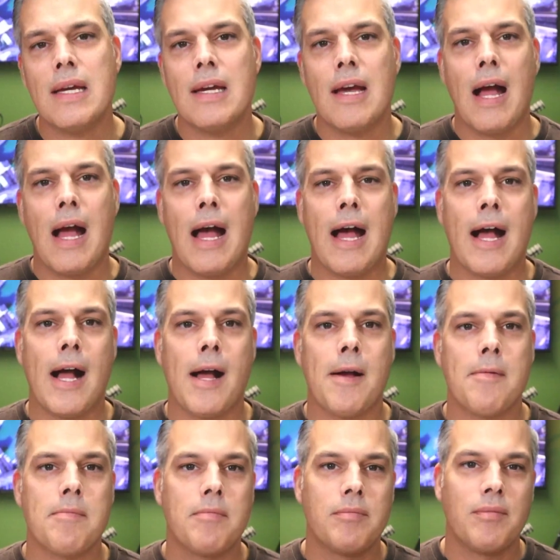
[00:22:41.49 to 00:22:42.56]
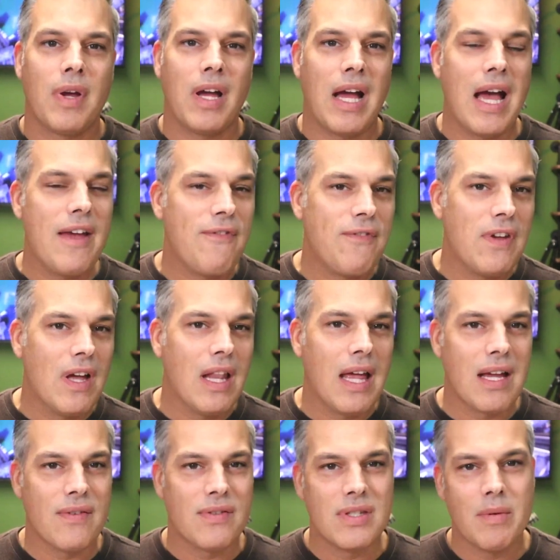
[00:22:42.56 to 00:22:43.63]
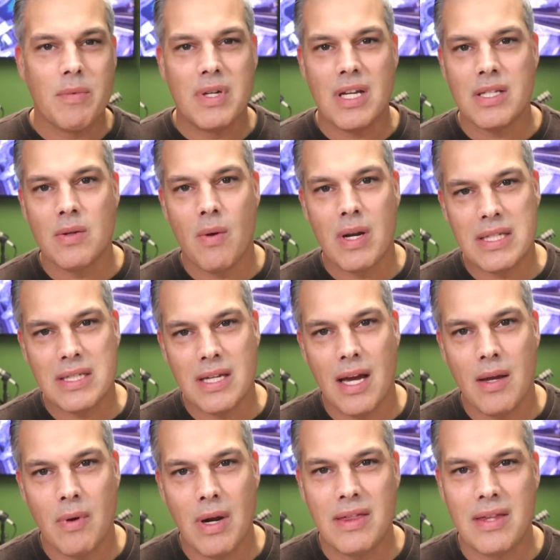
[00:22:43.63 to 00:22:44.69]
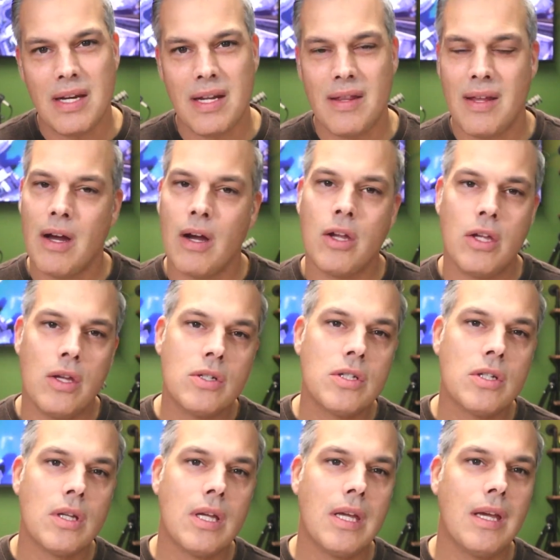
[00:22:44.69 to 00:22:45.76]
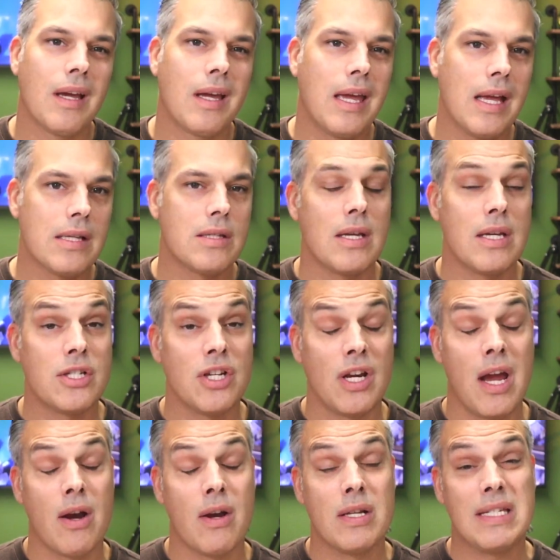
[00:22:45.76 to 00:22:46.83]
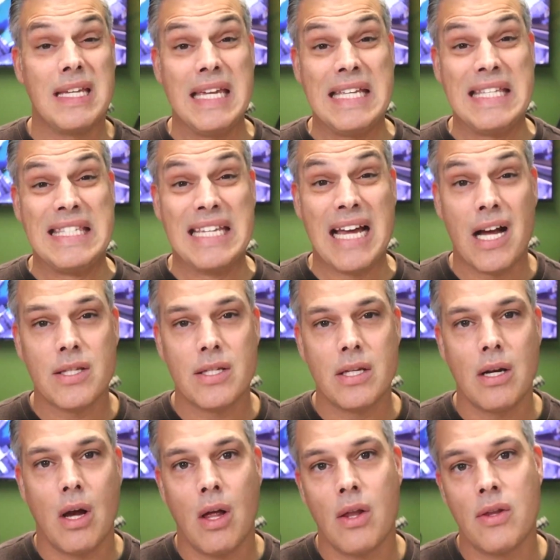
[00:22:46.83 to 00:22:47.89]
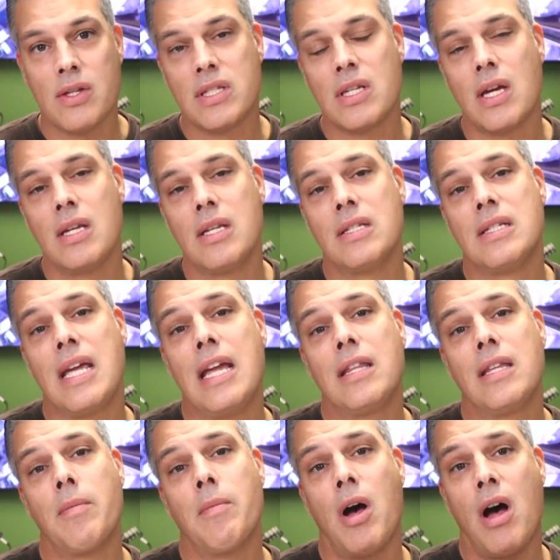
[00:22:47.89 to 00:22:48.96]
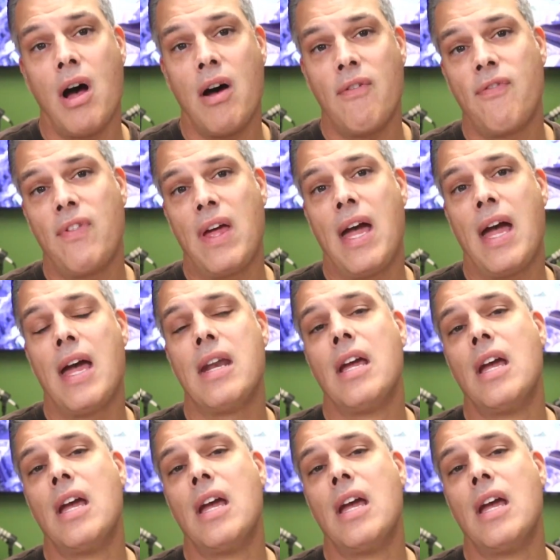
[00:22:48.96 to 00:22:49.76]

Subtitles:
I feel like if someone doesn't want to sign right then and there, usually a cancellation guarantee doesn't all of a sudden take them off that